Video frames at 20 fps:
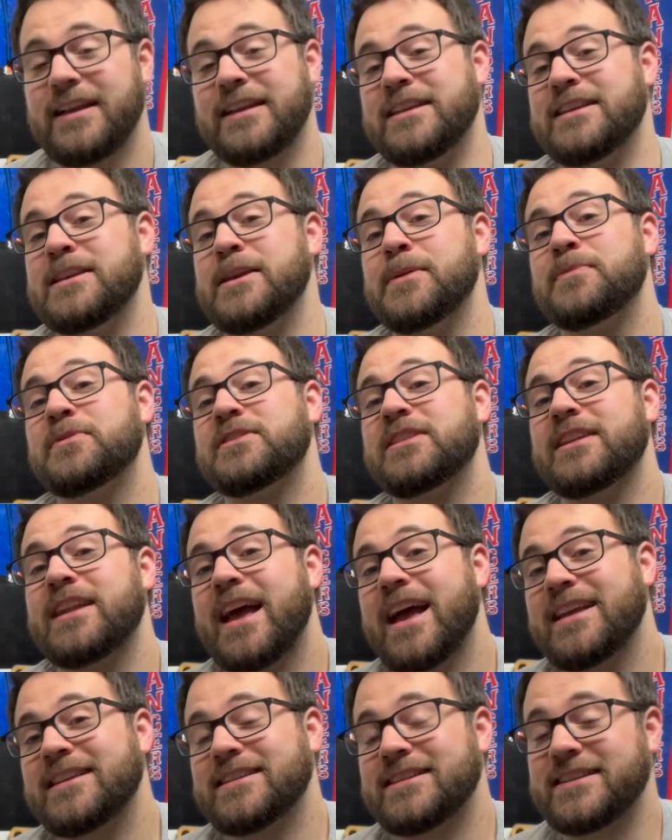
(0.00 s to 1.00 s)
Gibson
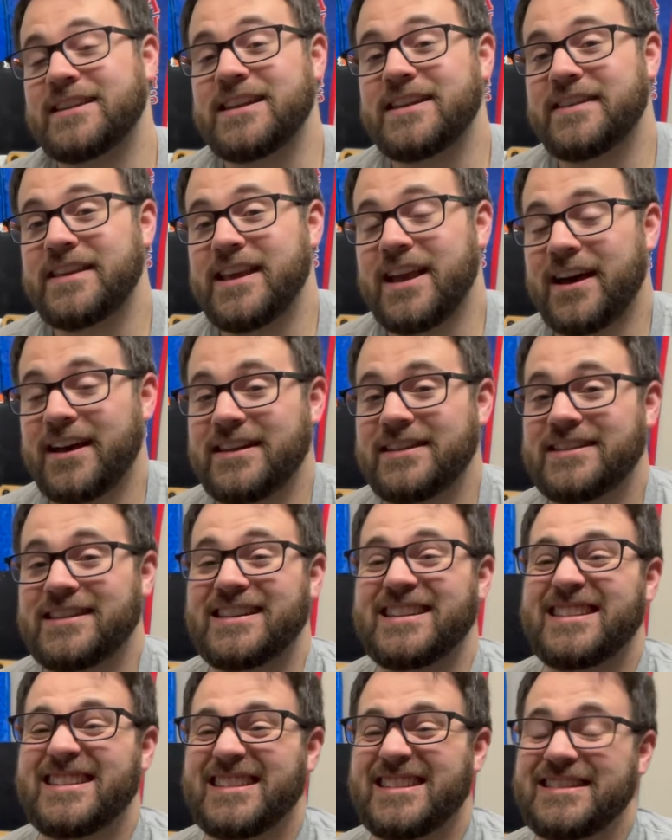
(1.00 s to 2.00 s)
has seen the ice
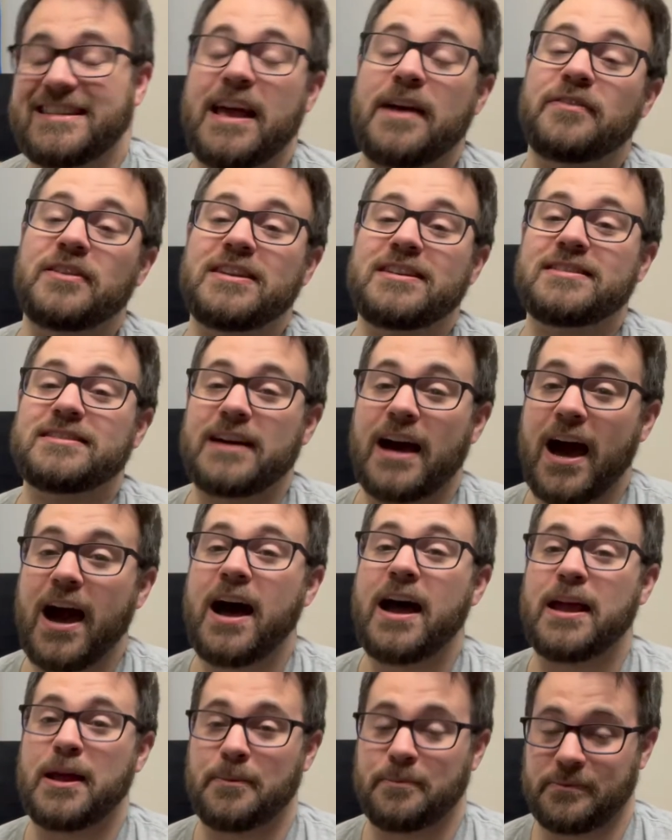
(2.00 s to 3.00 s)
7
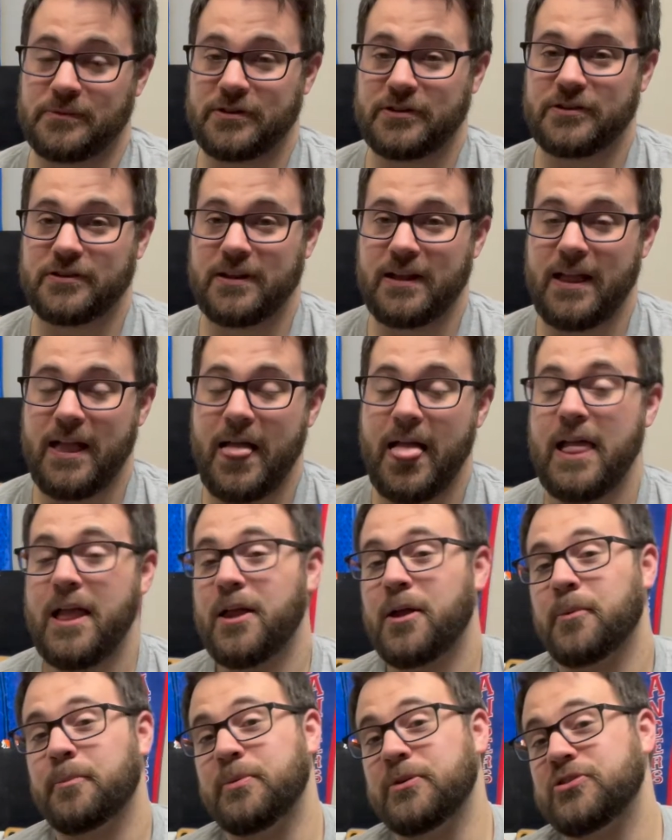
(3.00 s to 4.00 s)
times
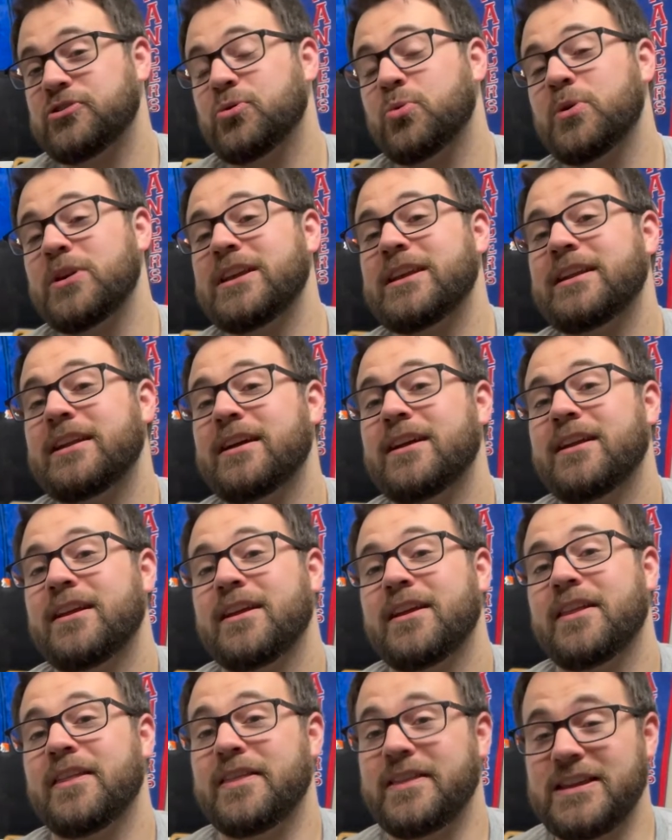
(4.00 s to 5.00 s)
between
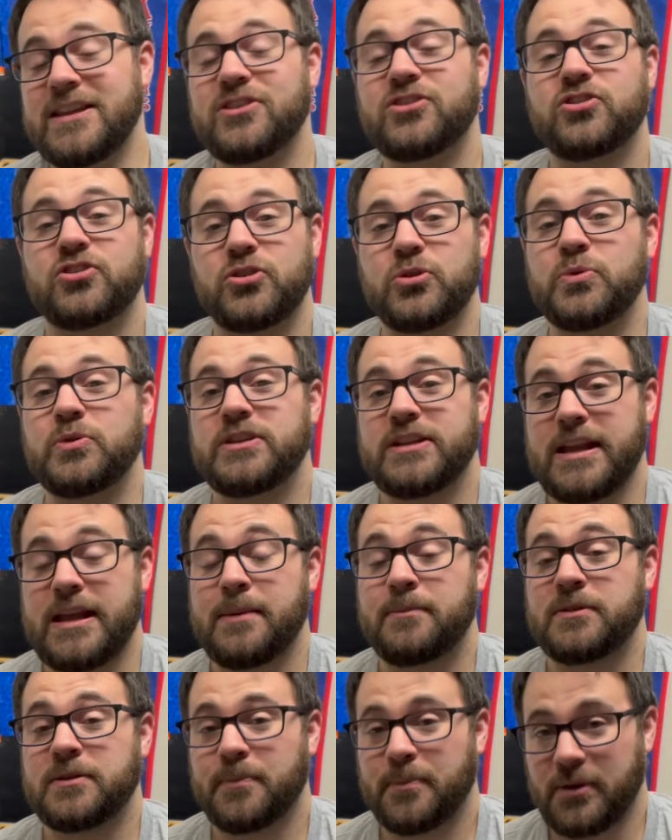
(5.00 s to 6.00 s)
these two
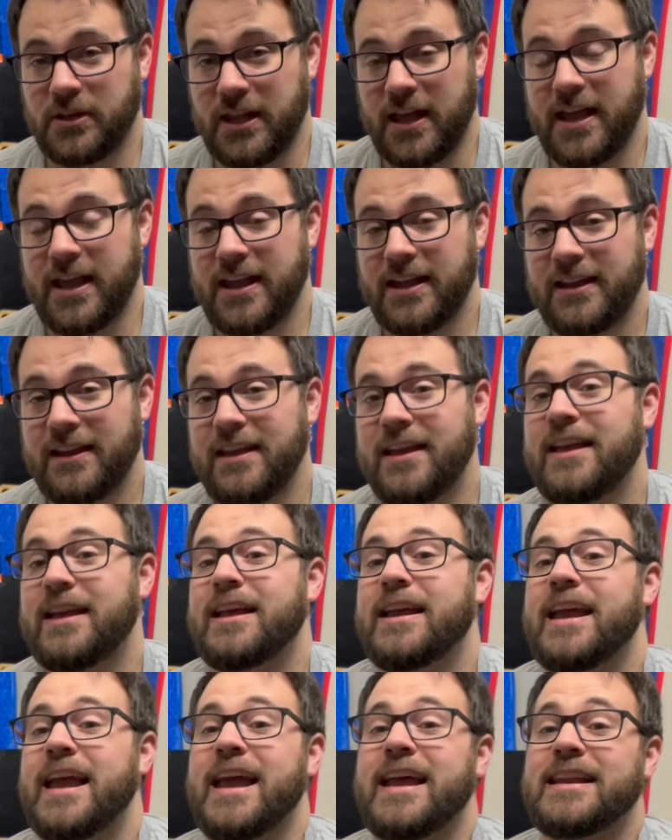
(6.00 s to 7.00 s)
teams playing,
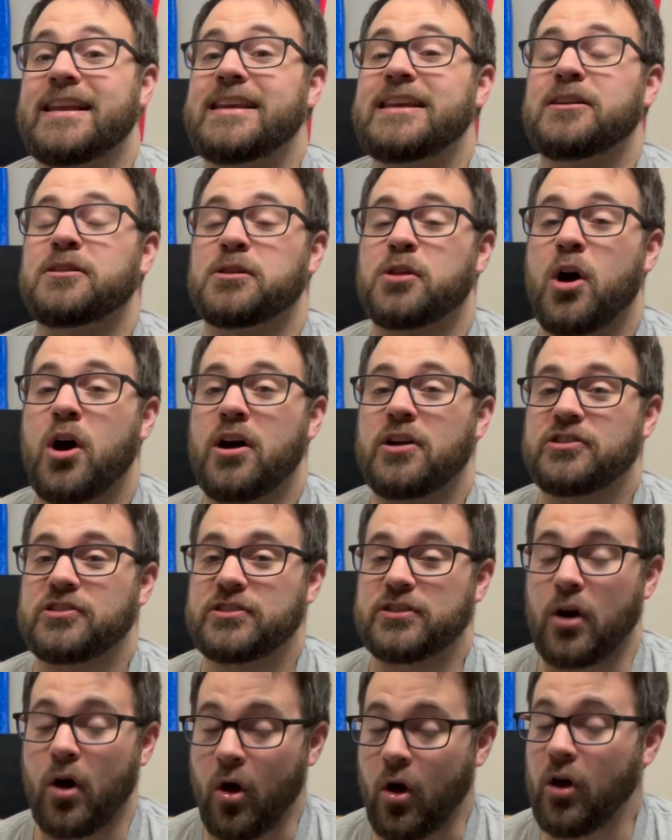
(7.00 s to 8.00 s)
and he
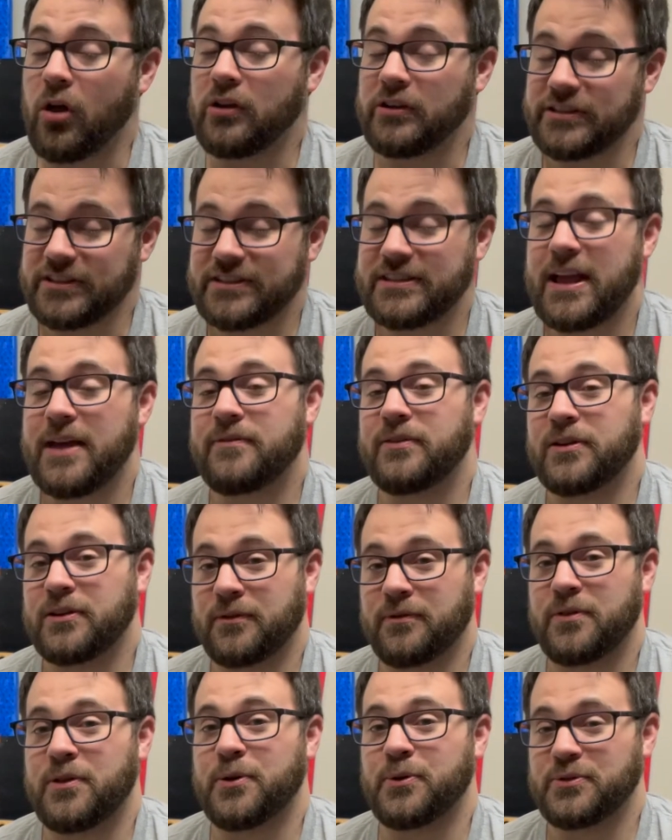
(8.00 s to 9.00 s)
lost all 7
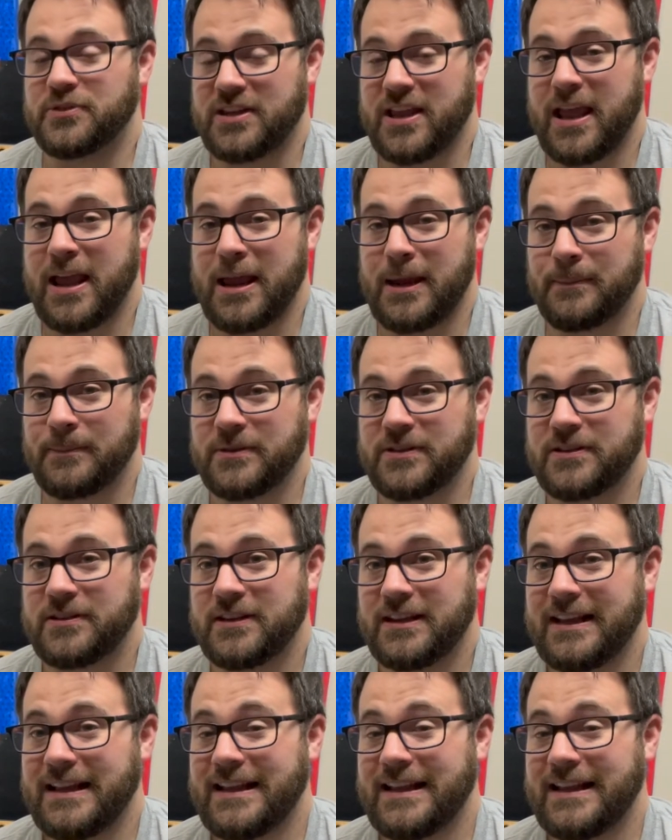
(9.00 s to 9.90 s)
of those games.